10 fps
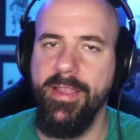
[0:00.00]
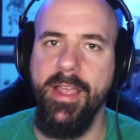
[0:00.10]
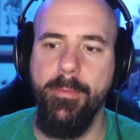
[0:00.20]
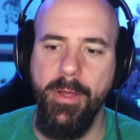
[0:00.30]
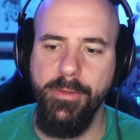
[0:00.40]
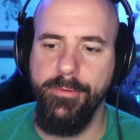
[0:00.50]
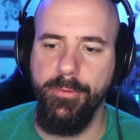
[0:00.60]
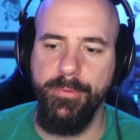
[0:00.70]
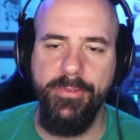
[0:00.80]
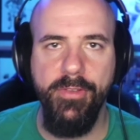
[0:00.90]
damn, my
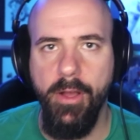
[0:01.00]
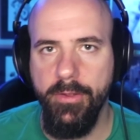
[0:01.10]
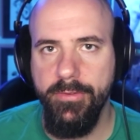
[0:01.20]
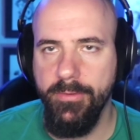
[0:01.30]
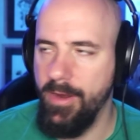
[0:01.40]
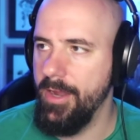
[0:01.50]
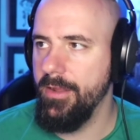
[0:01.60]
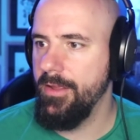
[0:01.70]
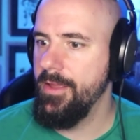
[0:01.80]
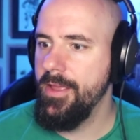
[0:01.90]
YouTube sucks,
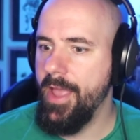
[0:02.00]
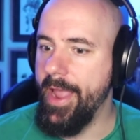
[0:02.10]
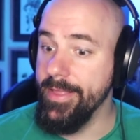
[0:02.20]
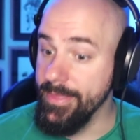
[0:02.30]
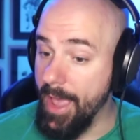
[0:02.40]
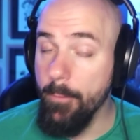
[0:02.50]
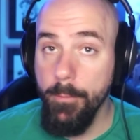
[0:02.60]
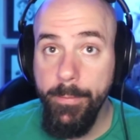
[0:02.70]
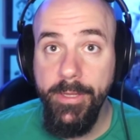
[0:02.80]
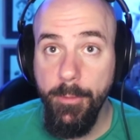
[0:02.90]
right? And that
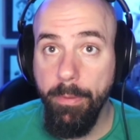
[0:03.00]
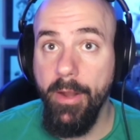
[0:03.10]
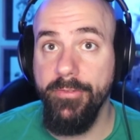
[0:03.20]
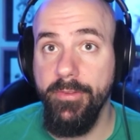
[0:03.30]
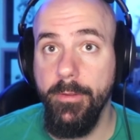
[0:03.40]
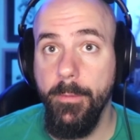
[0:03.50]
would be depressing.